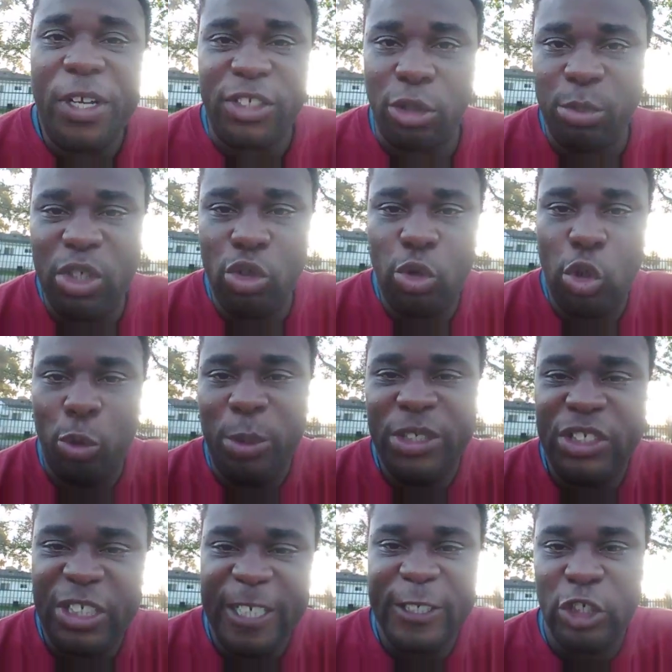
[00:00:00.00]
What's up,
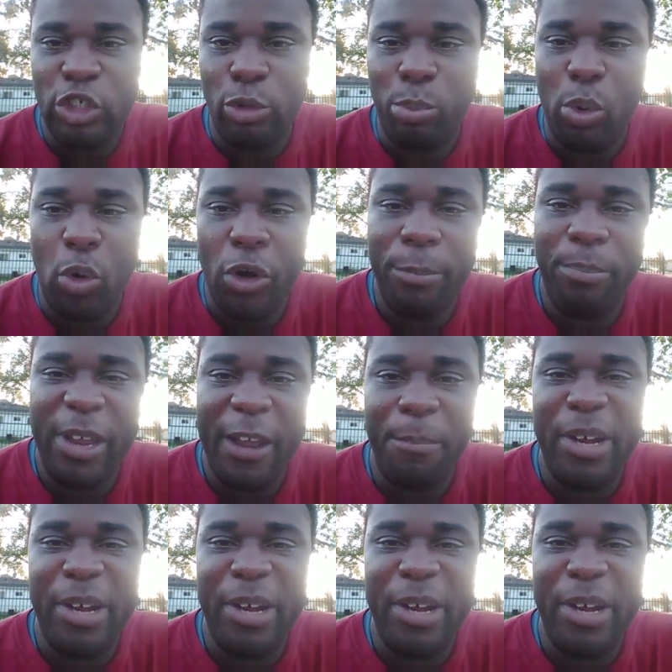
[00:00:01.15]
YouTubers? This is your boy Big